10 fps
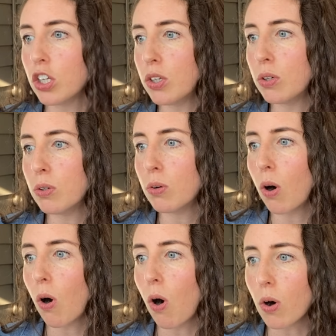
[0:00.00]

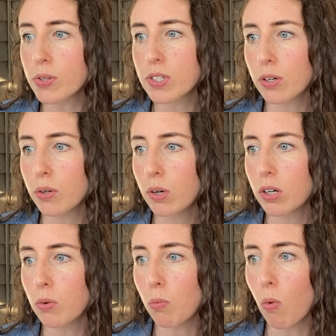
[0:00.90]
You also
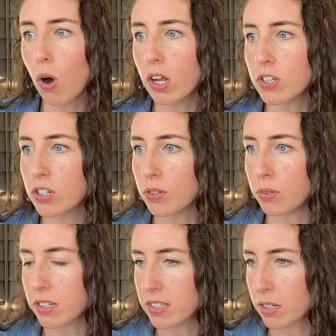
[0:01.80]
want
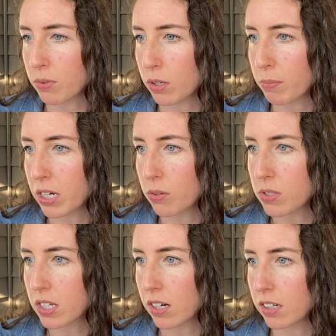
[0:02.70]
to, let's see, what are my
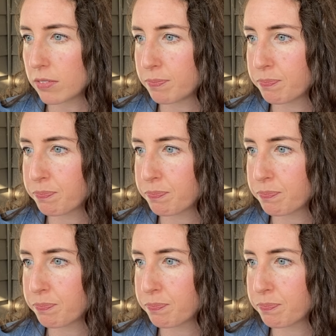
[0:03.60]
notes here?